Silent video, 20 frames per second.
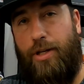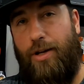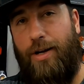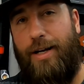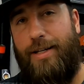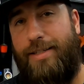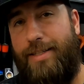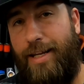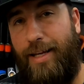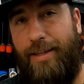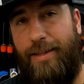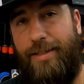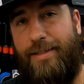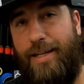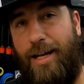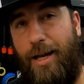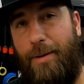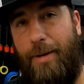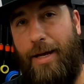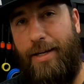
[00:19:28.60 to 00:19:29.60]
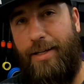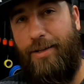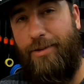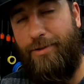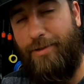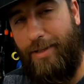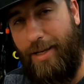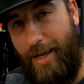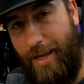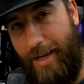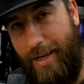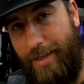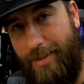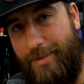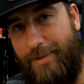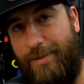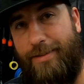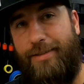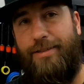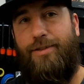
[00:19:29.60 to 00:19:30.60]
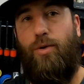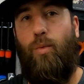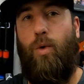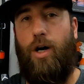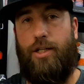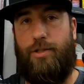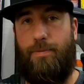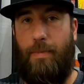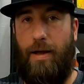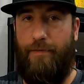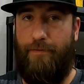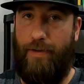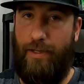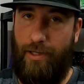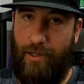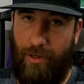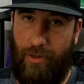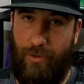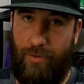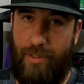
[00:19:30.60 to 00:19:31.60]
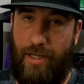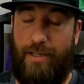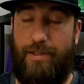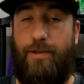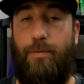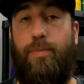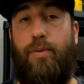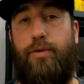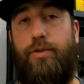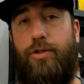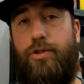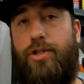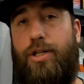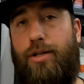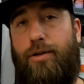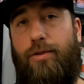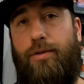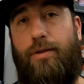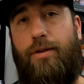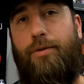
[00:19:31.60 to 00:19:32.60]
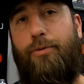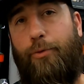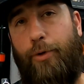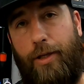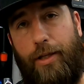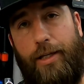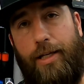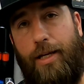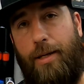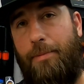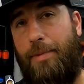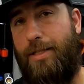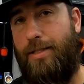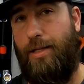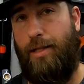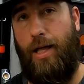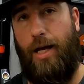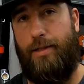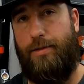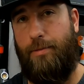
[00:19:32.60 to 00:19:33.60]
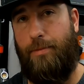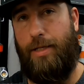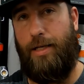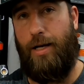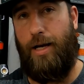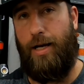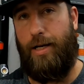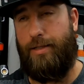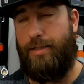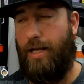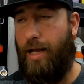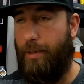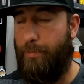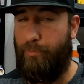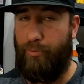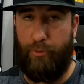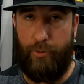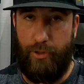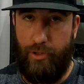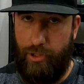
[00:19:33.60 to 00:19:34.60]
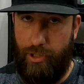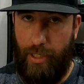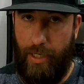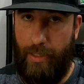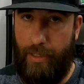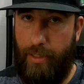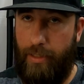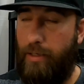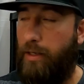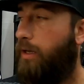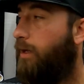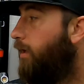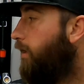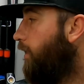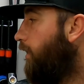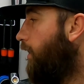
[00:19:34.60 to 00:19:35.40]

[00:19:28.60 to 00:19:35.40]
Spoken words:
one of you guys taking the time out of your day to watch my videos and support the channel. Really, it means a lot to me, guys. I appreciate it.